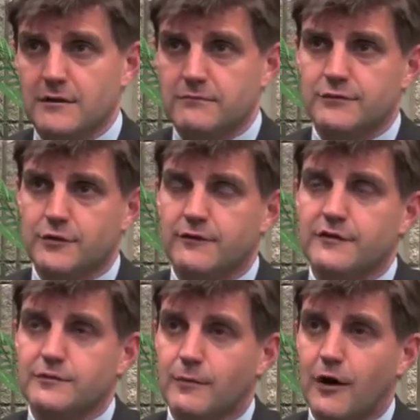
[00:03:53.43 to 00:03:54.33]
sort of a
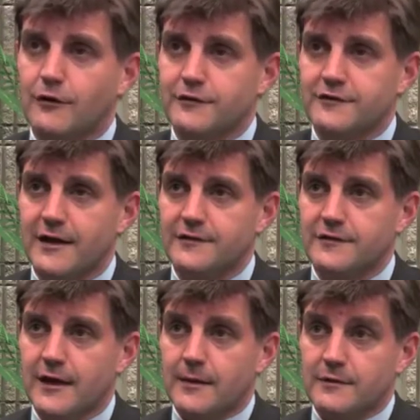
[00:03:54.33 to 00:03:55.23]
smaller
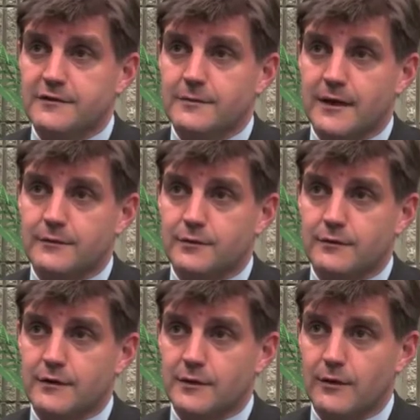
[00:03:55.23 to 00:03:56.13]
sense, but sometimes we
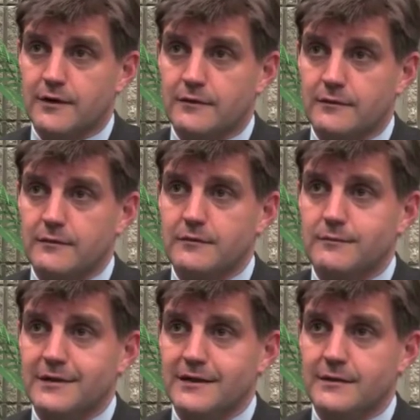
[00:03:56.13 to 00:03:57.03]
really want to
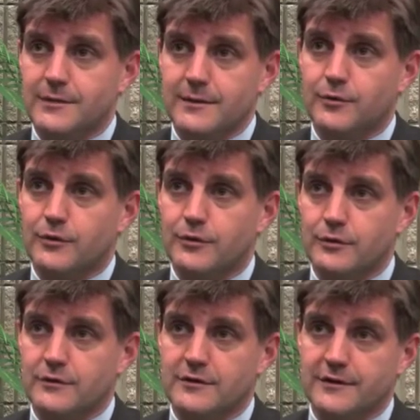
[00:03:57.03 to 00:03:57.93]
be the people
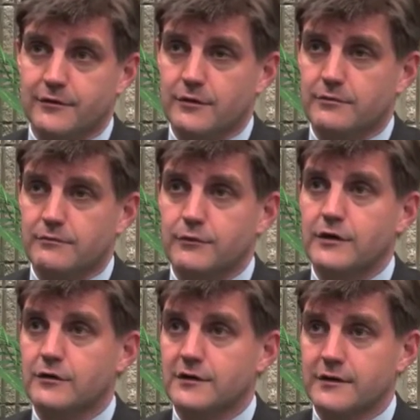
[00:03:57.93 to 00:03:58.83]
who deliver
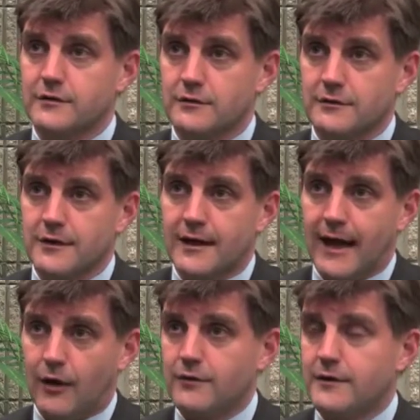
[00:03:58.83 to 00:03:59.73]
real clinical
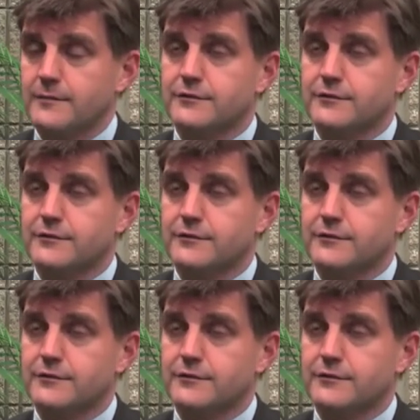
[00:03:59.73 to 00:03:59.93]
outcomes